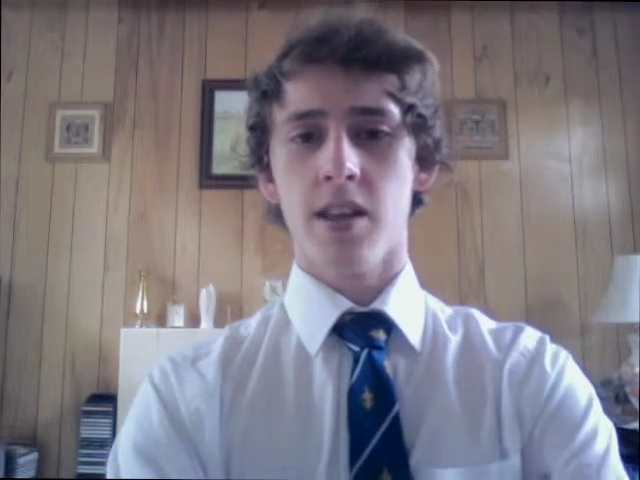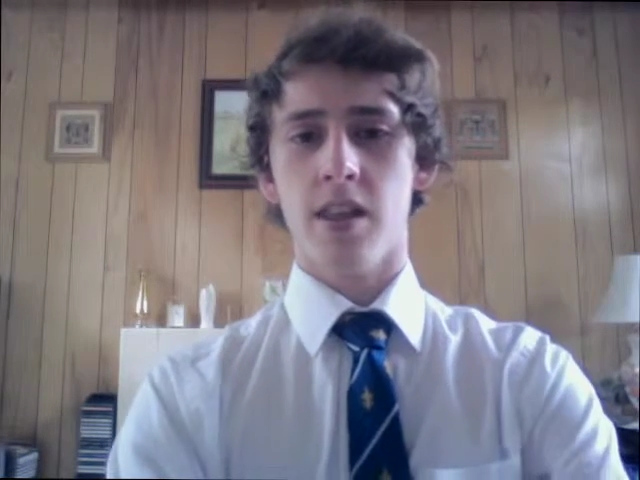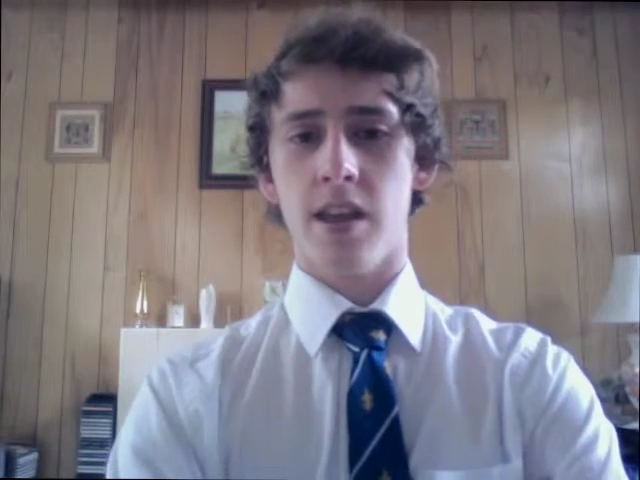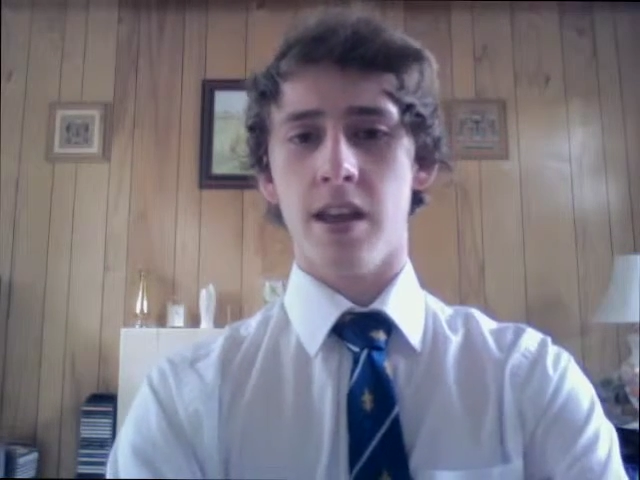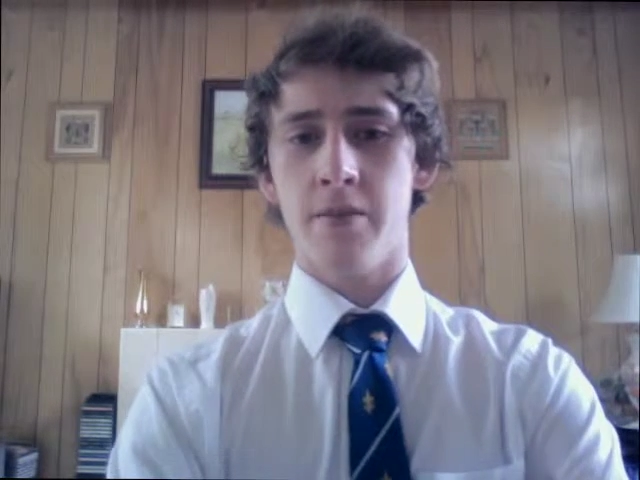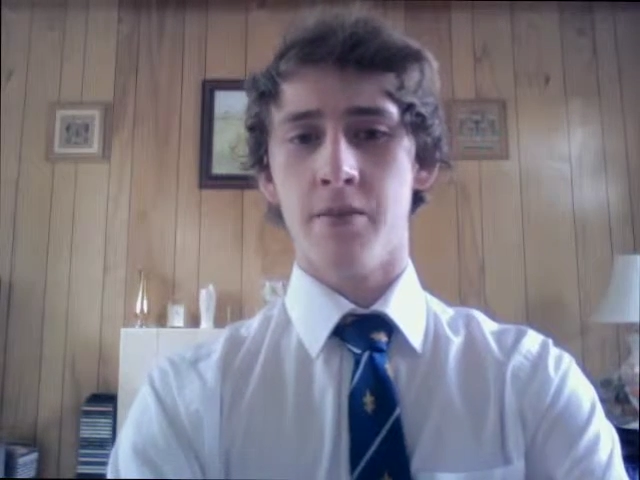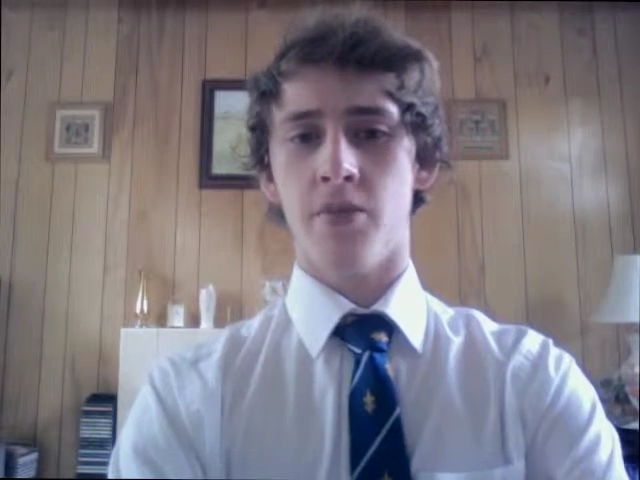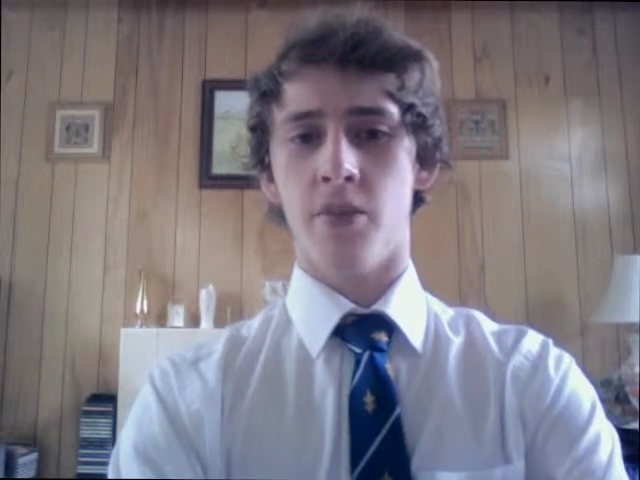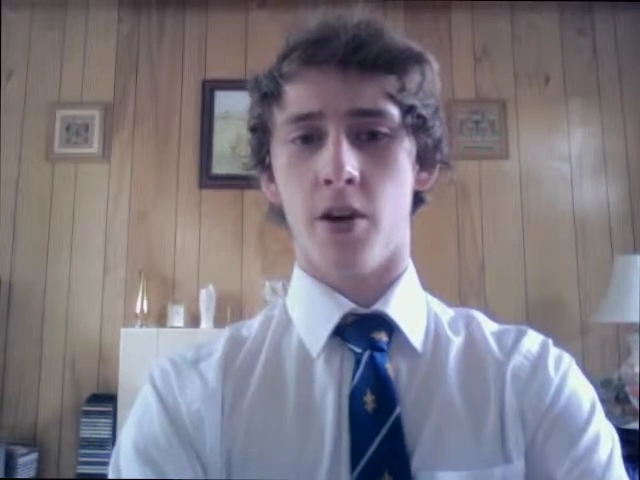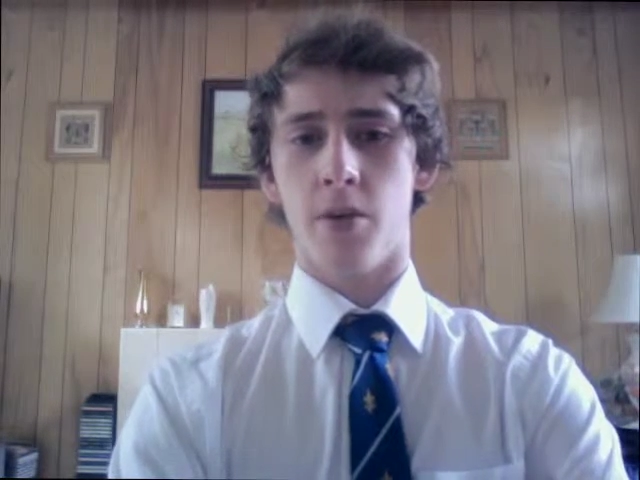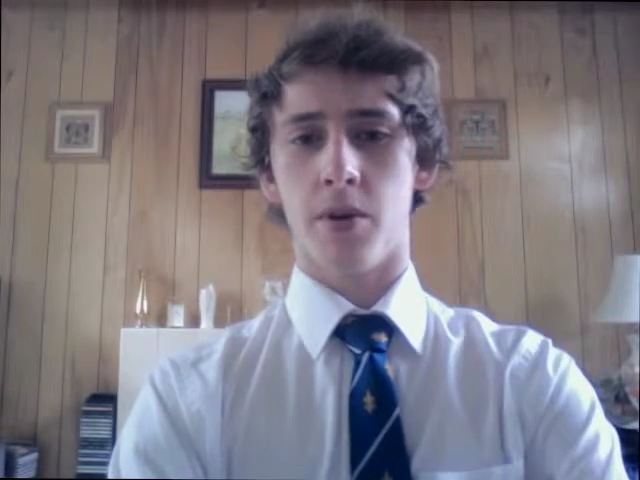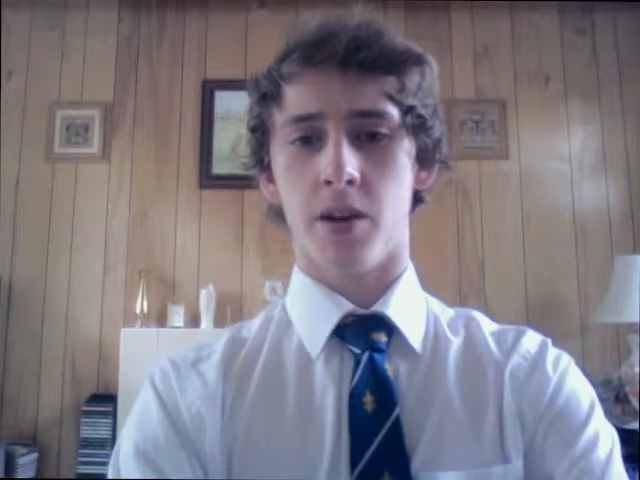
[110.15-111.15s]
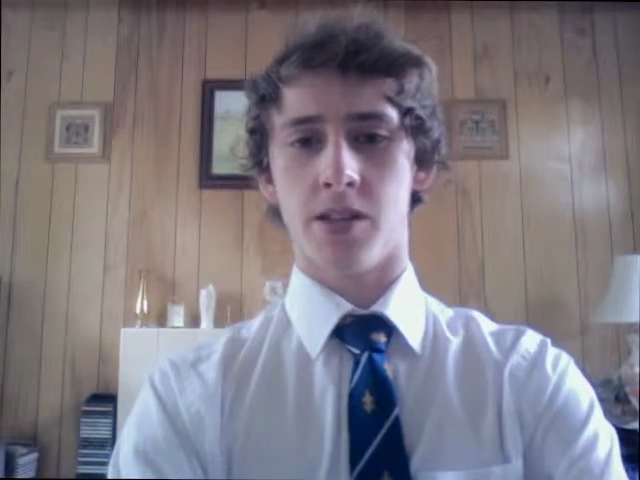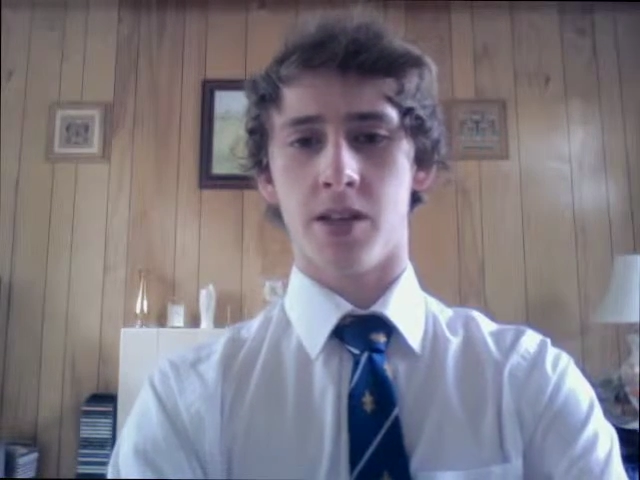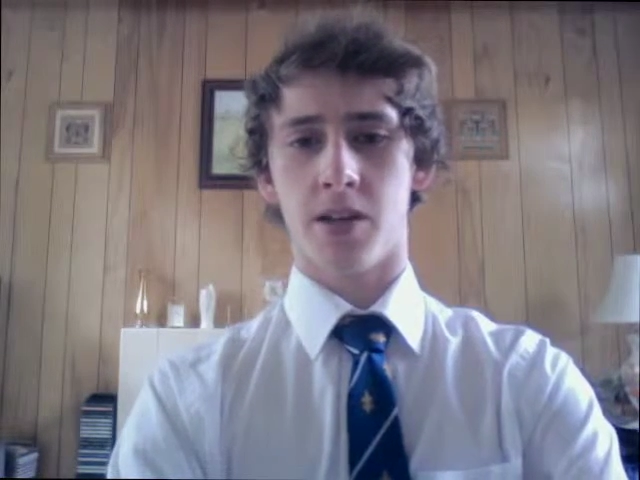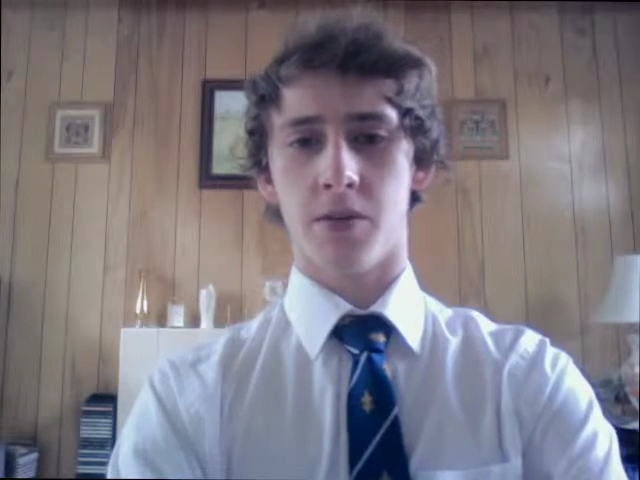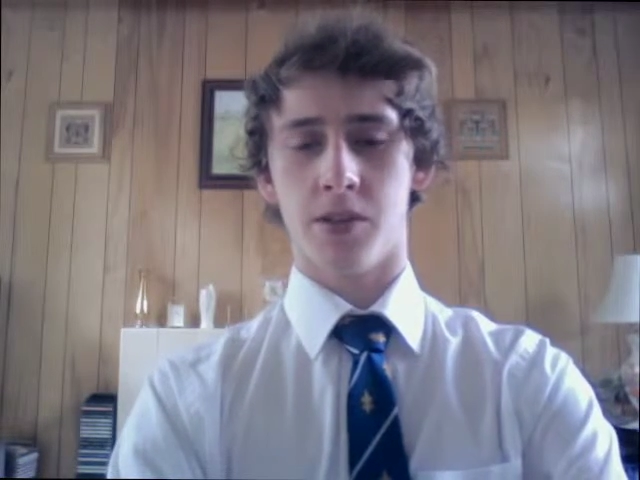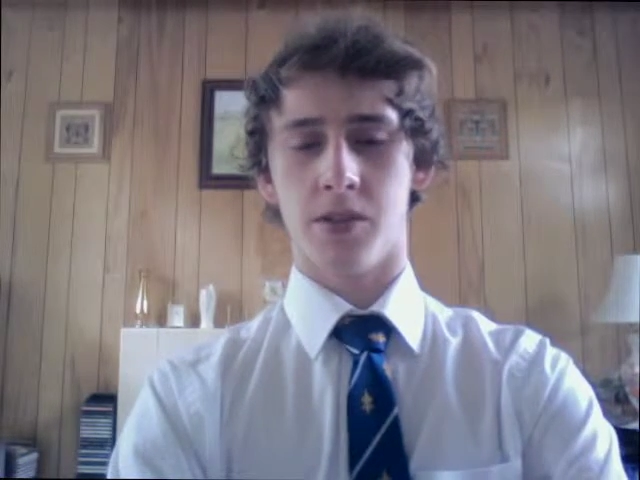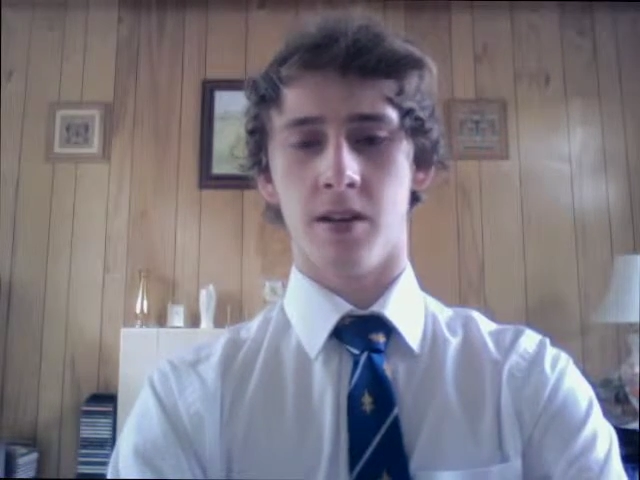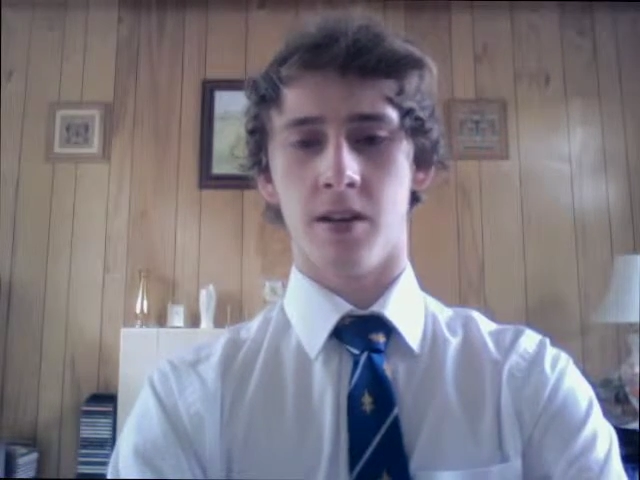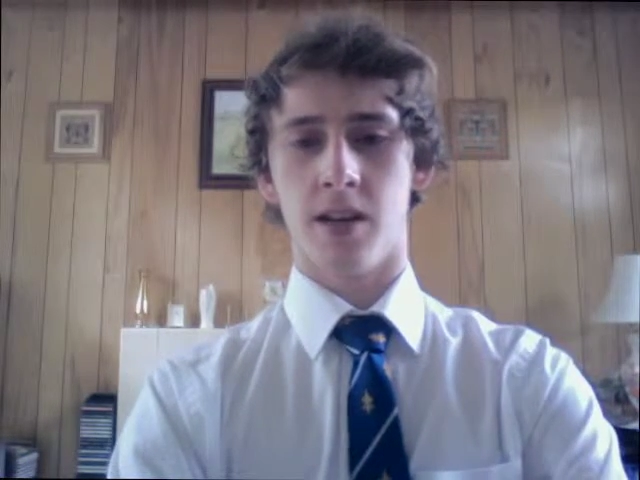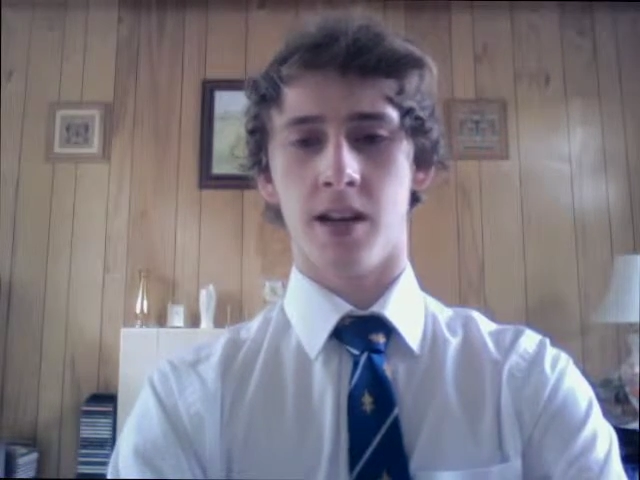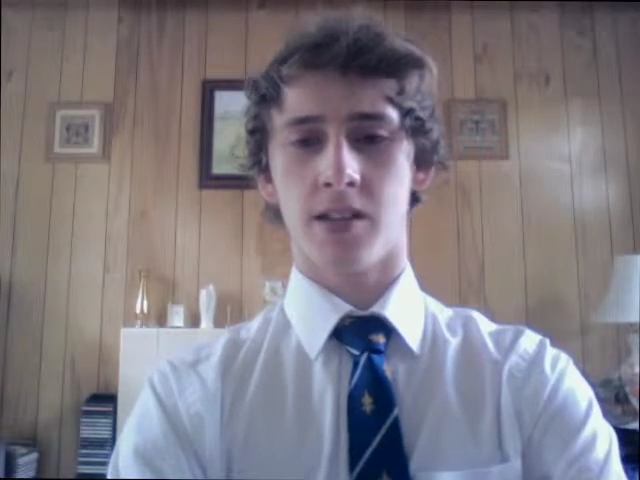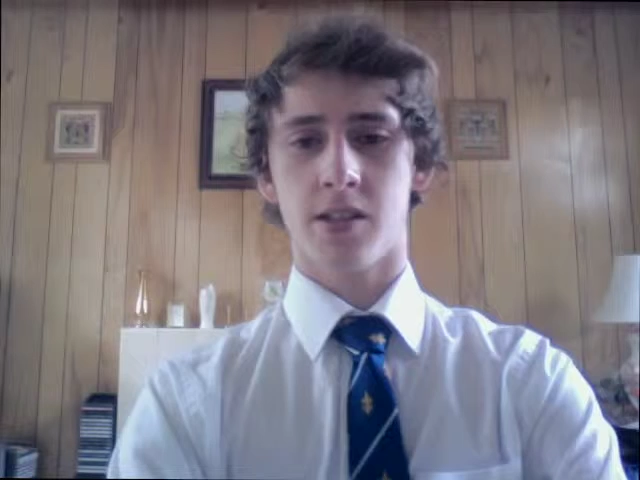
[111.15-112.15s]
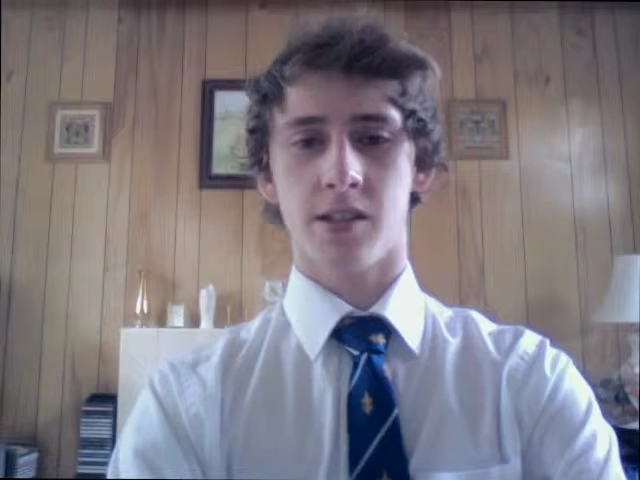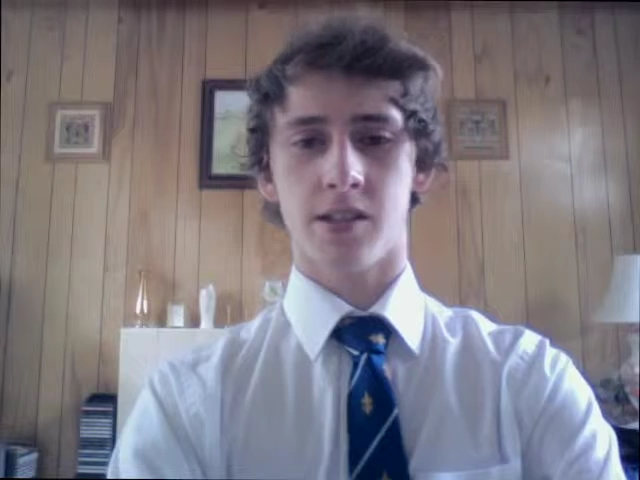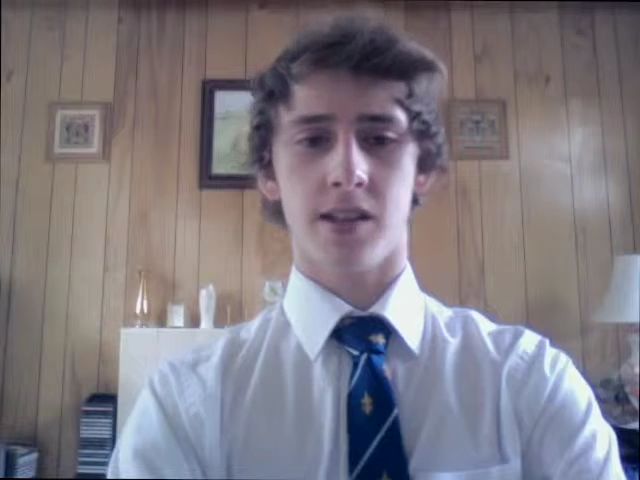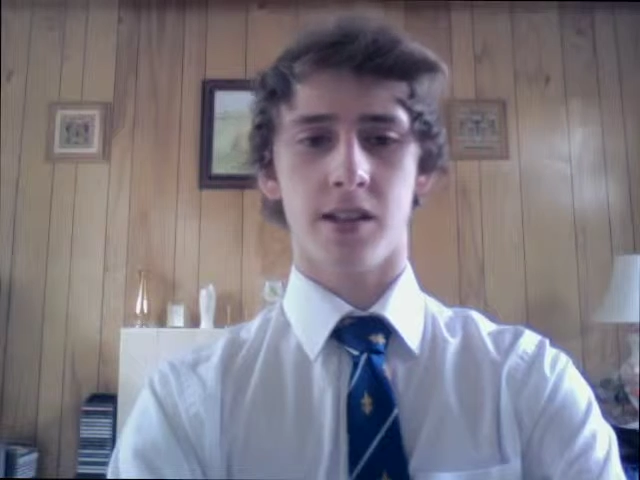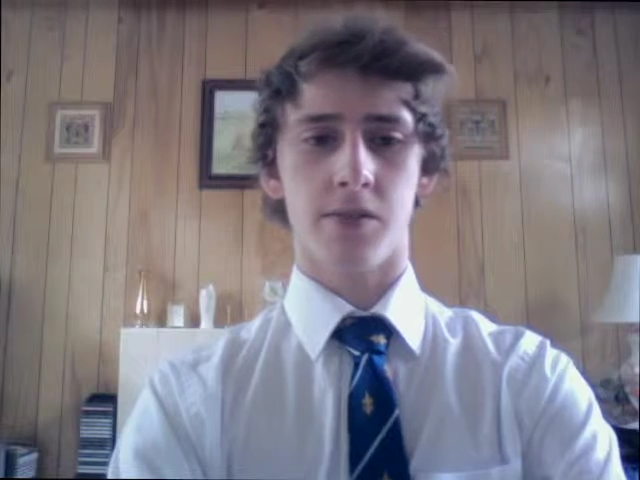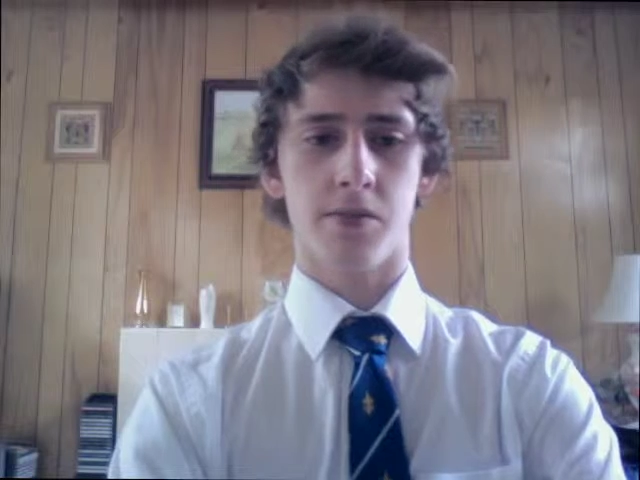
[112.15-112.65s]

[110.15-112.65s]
the aim of our project was to detach ourselves